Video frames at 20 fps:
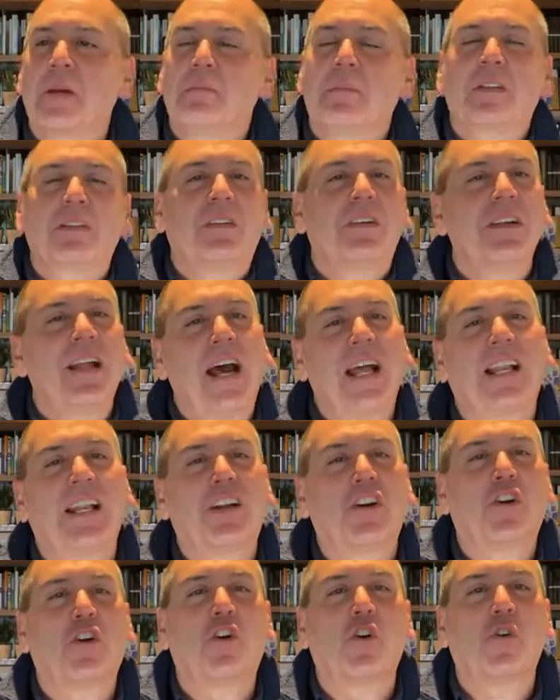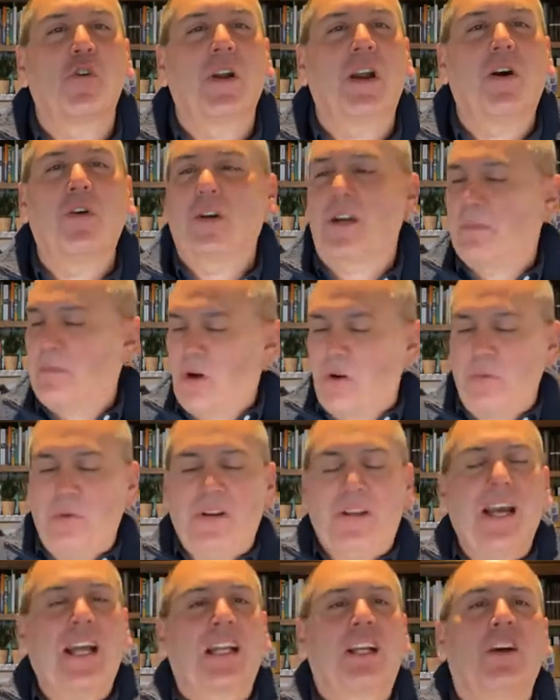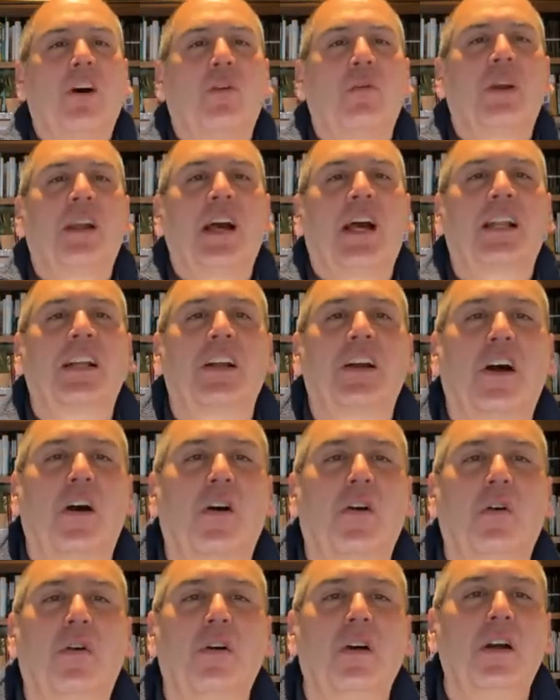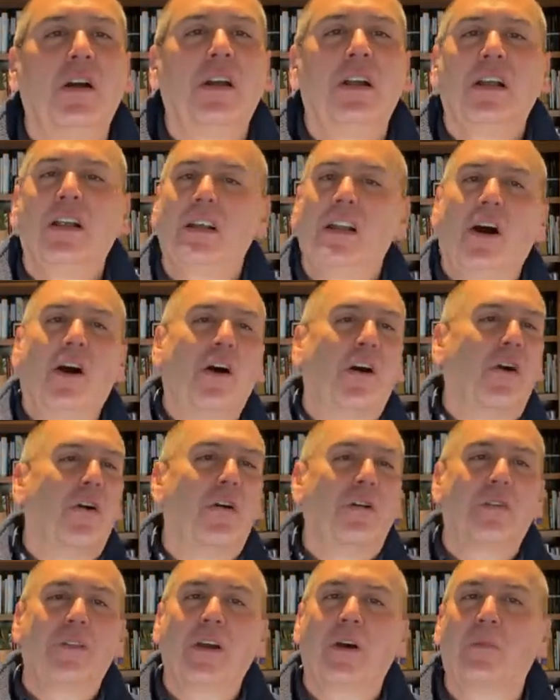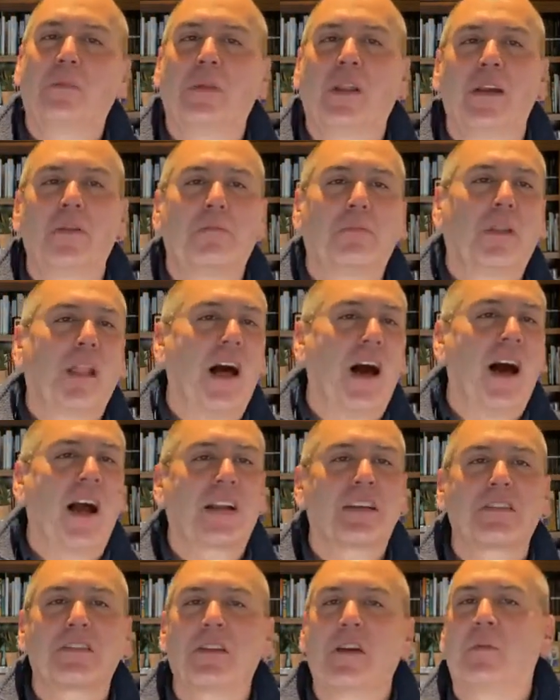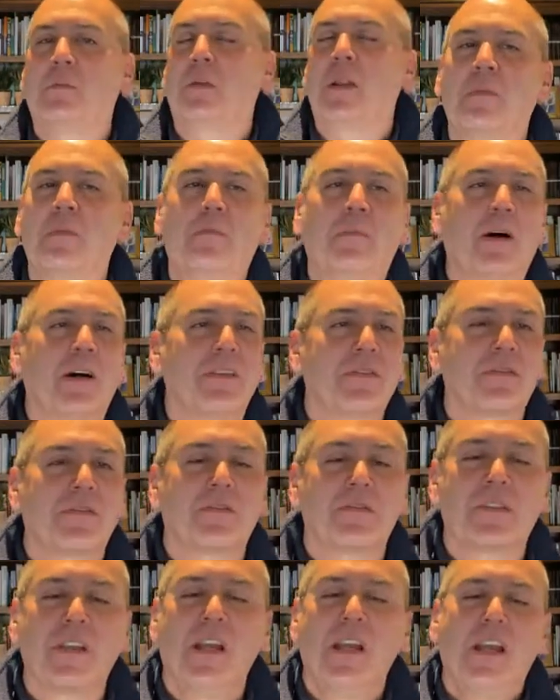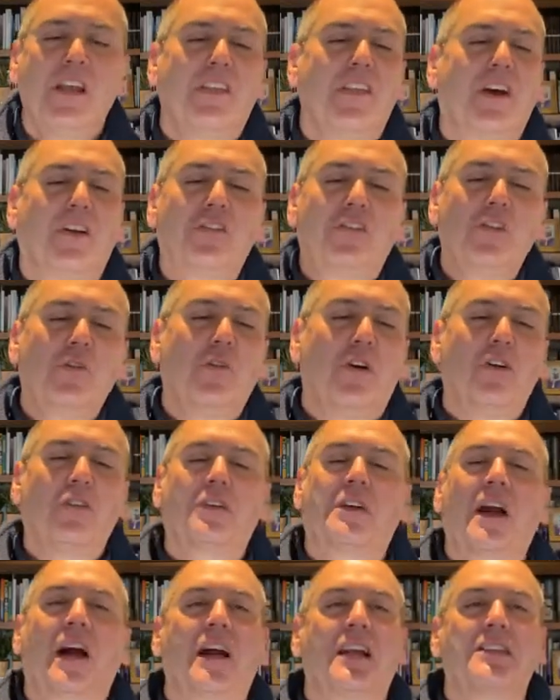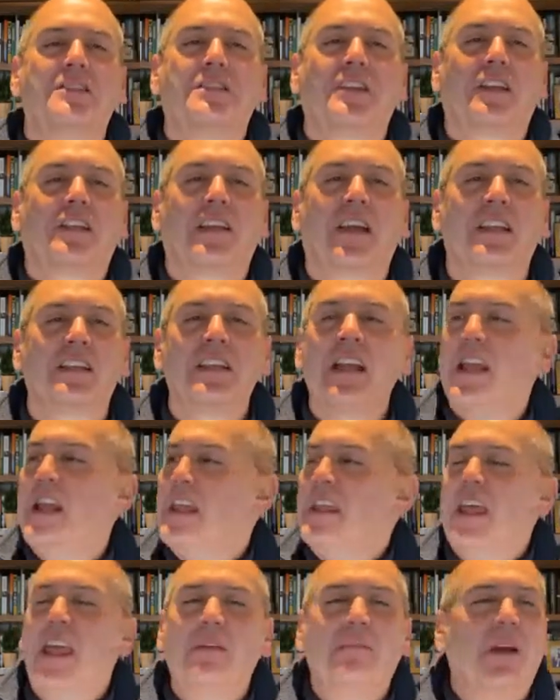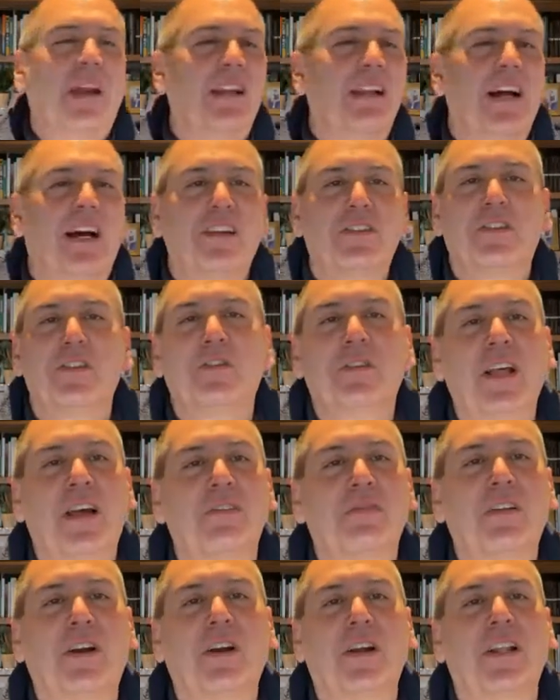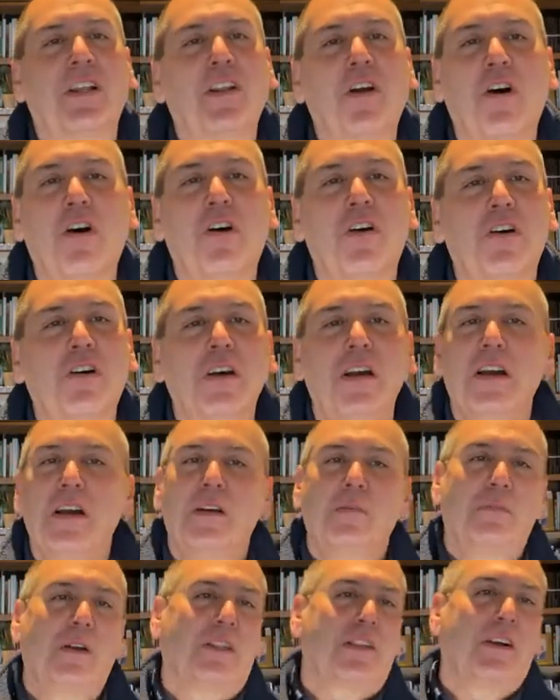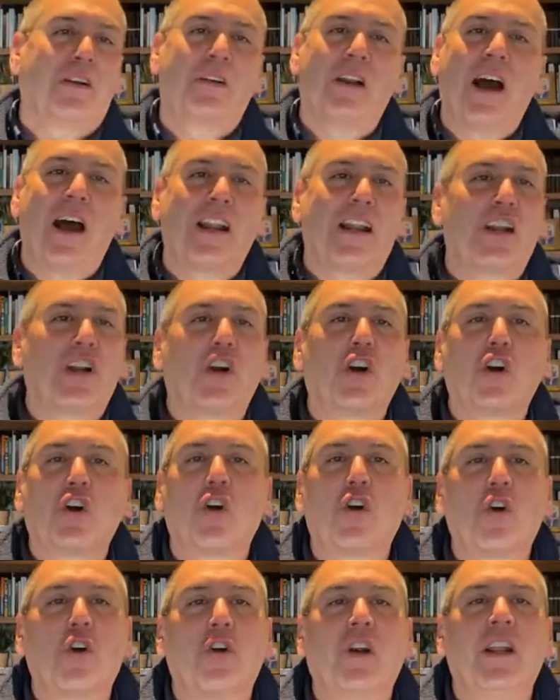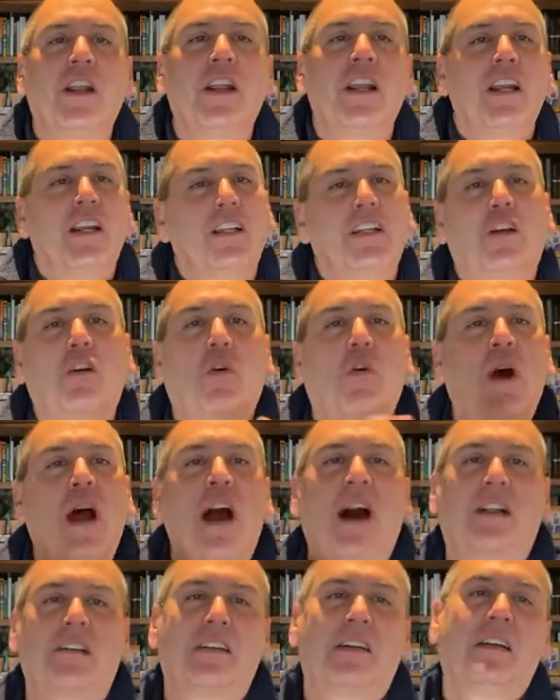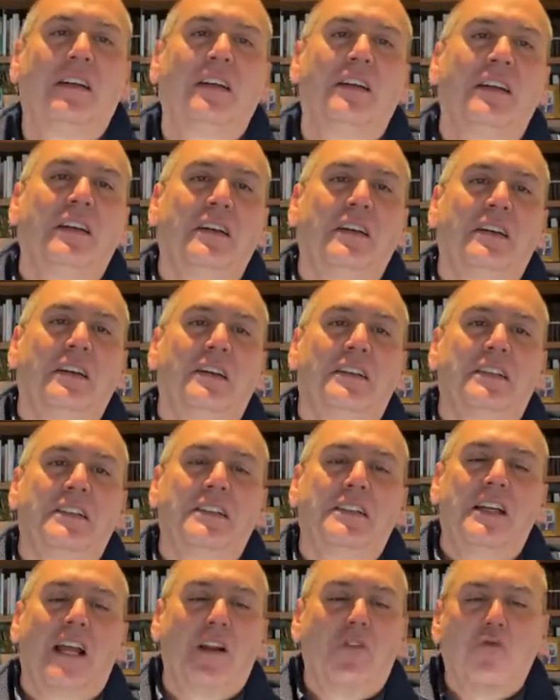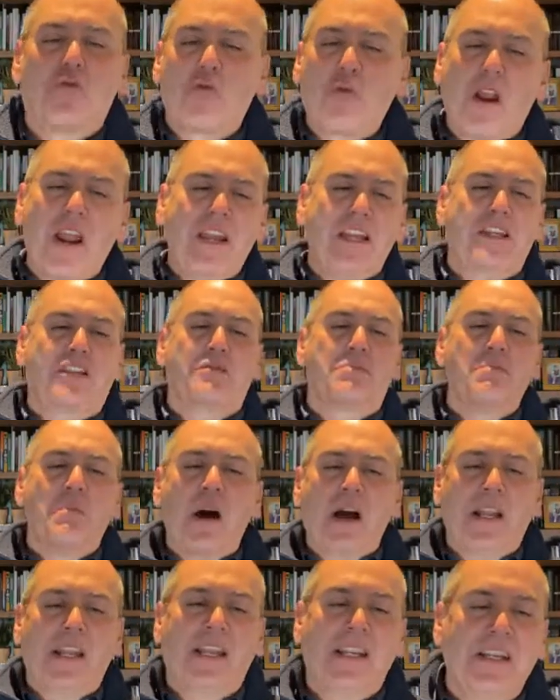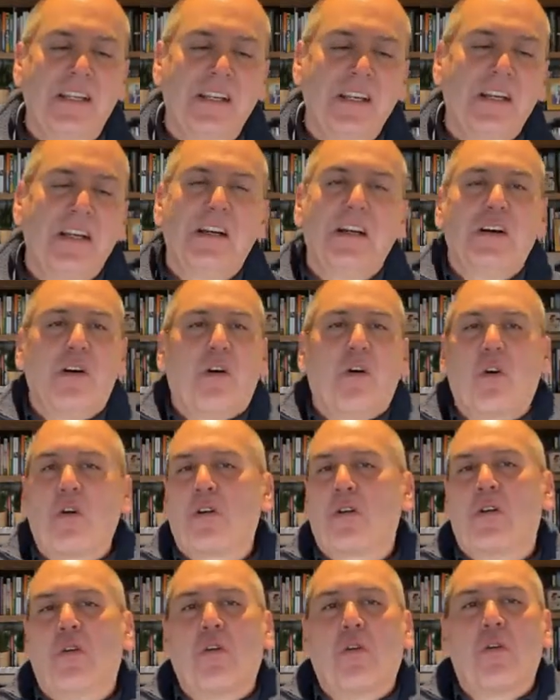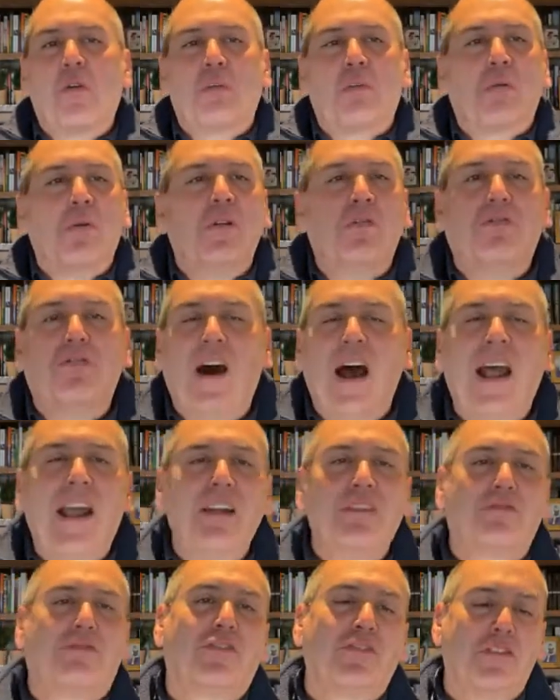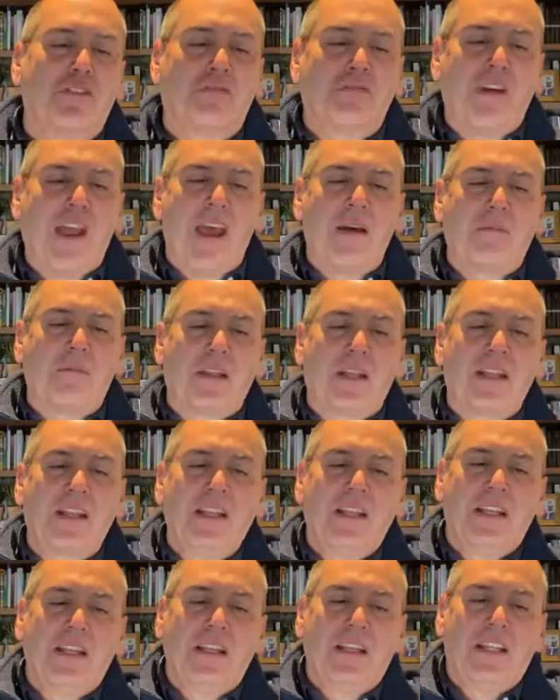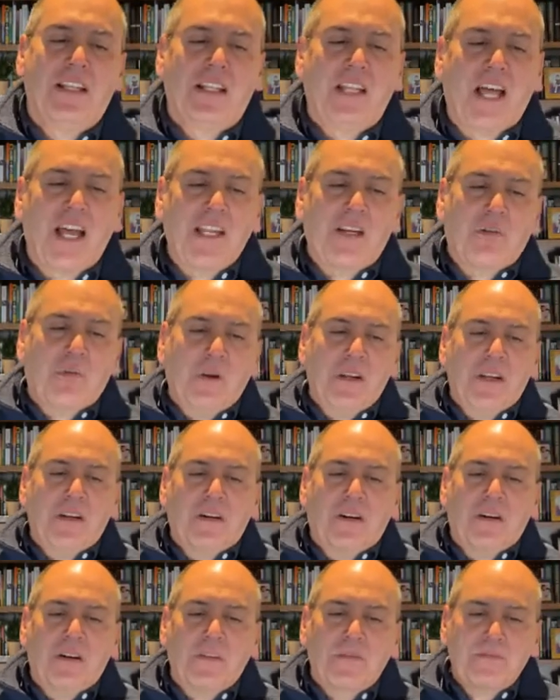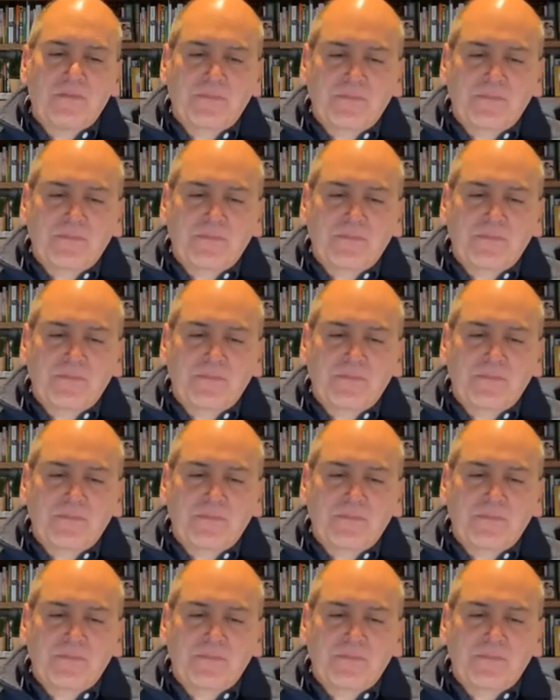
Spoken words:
but they're not in a hurry. Oh, come on, we got to go. No, they'll play blocks. They'll puzzles. They'll do all kinds of things. They may not do that very long, but they're not in a hurry to go out and raise money or provide for the family like we are.